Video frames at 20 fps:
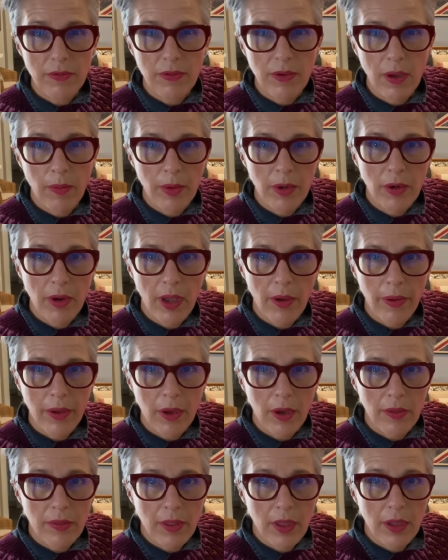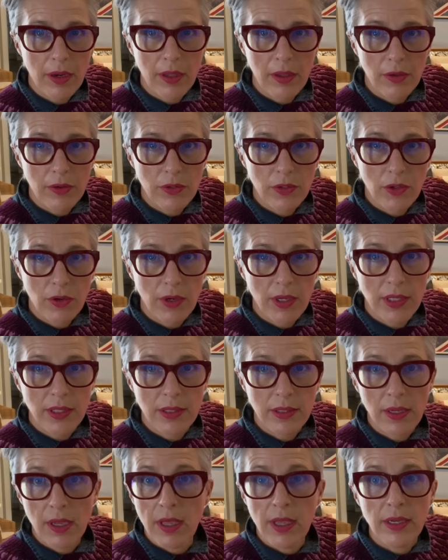I wonder how I got that huge
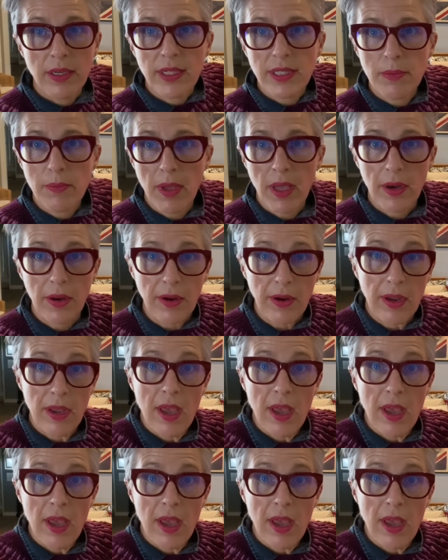crease. Doesn't matter.